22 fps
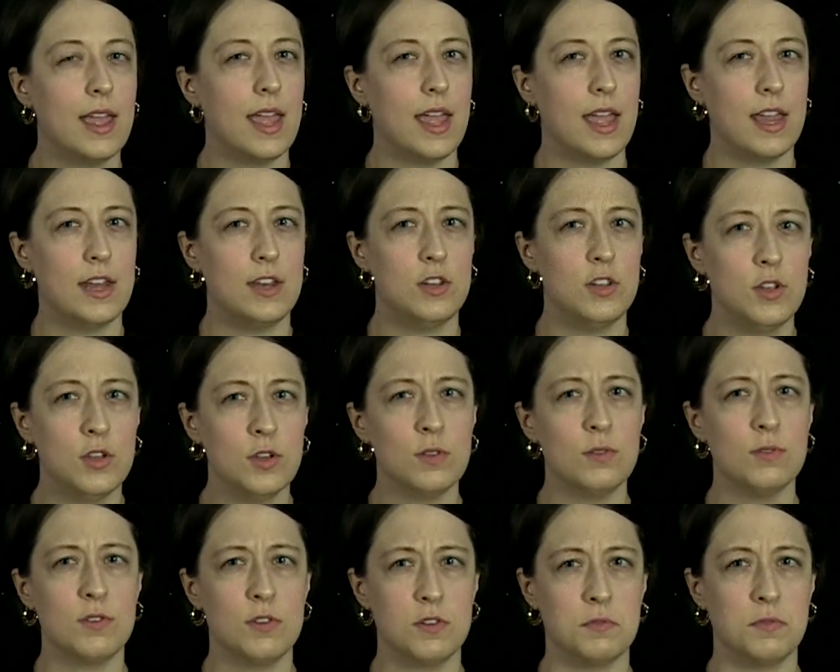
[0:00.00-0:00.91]
and
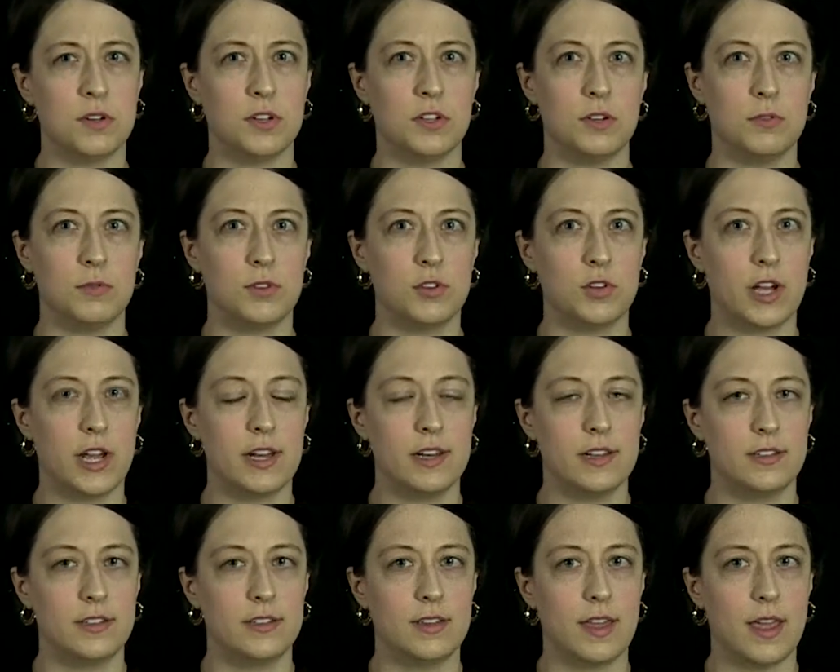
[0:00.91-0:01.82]
you knew what you were trying
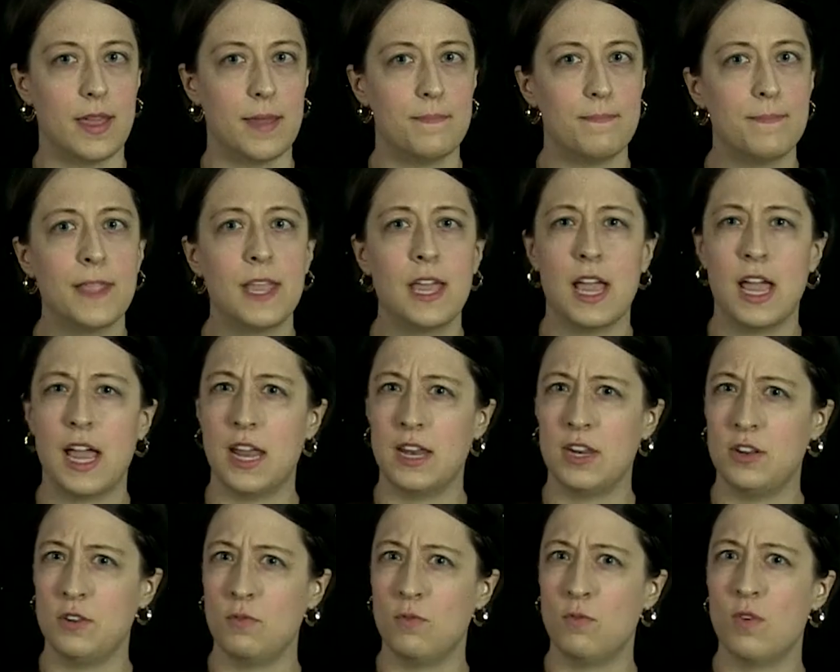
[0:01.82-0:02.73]
to say
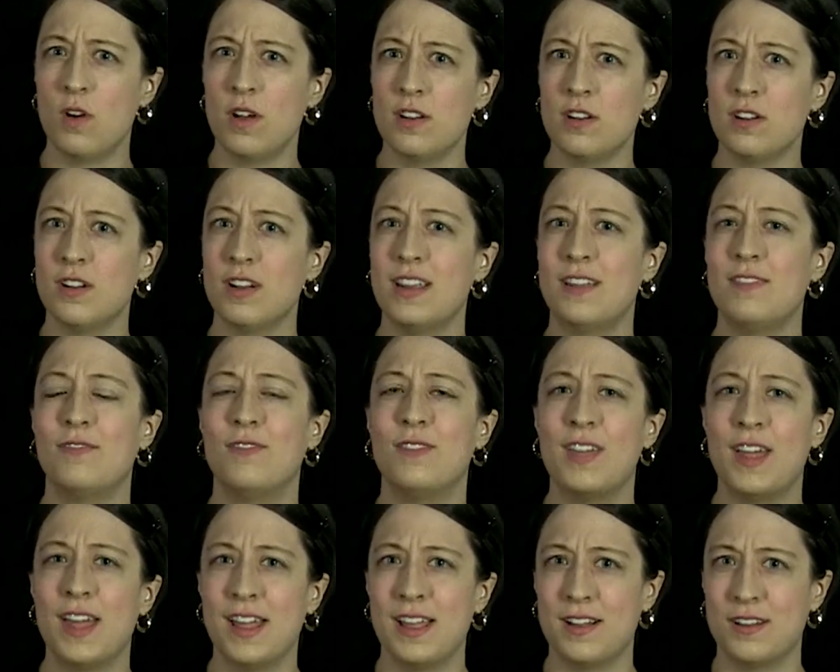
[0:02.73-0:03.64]
and you wondered if
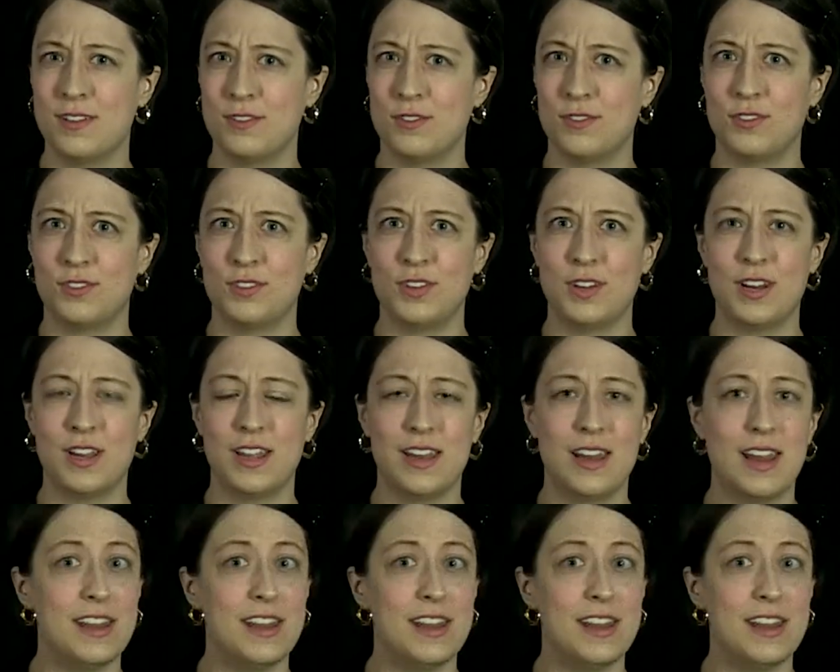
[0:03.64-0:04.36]
they understood it,